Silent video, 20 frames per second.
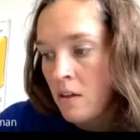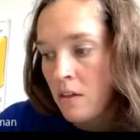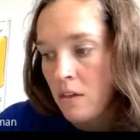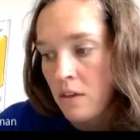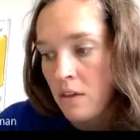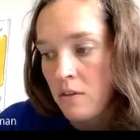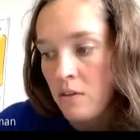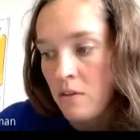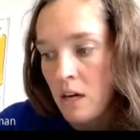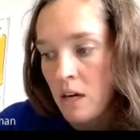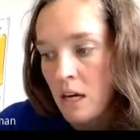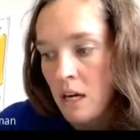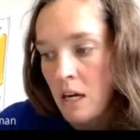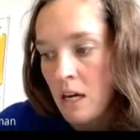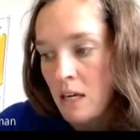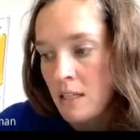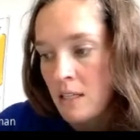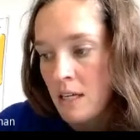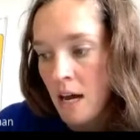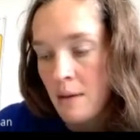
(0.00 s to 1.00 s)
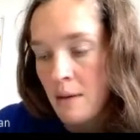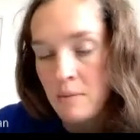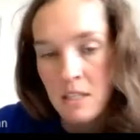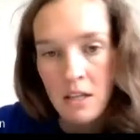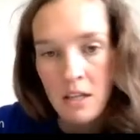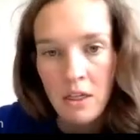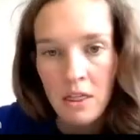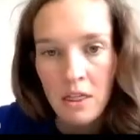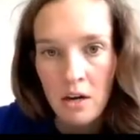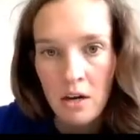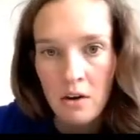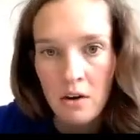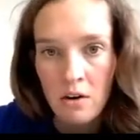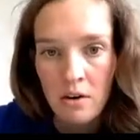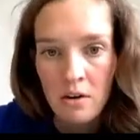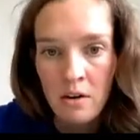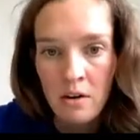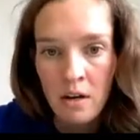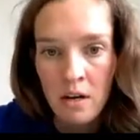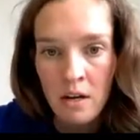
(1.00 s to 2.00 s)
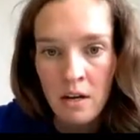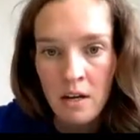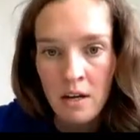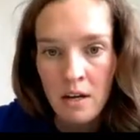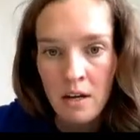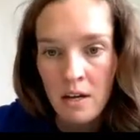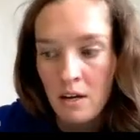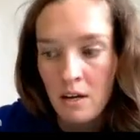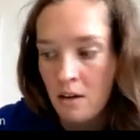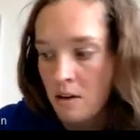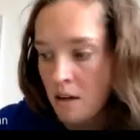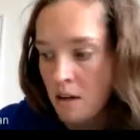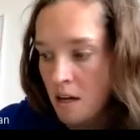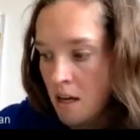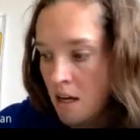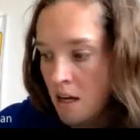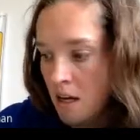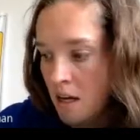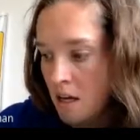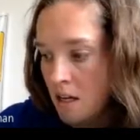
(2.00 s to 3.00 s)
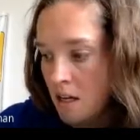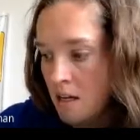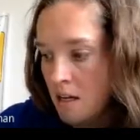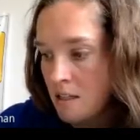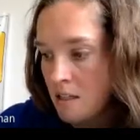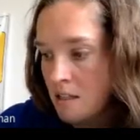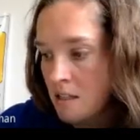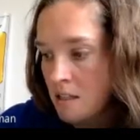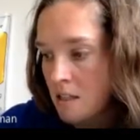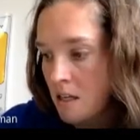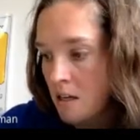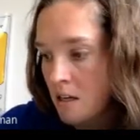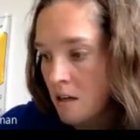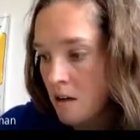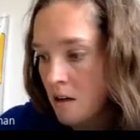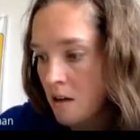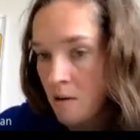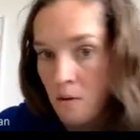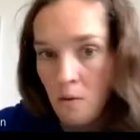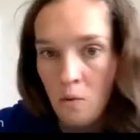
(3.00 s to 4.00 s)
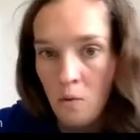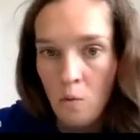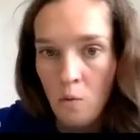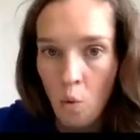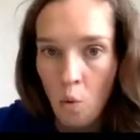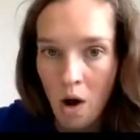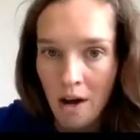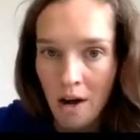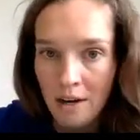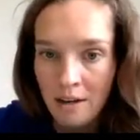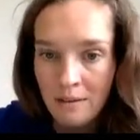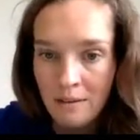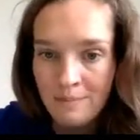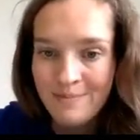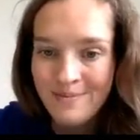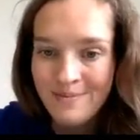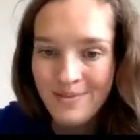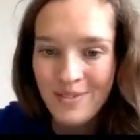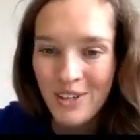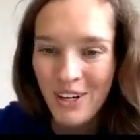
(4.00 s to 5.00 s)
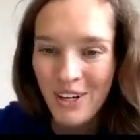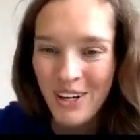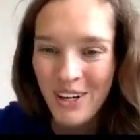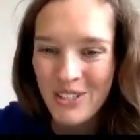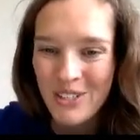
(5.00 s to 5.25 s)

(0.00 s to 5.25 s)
3 times a third is 1. If you're not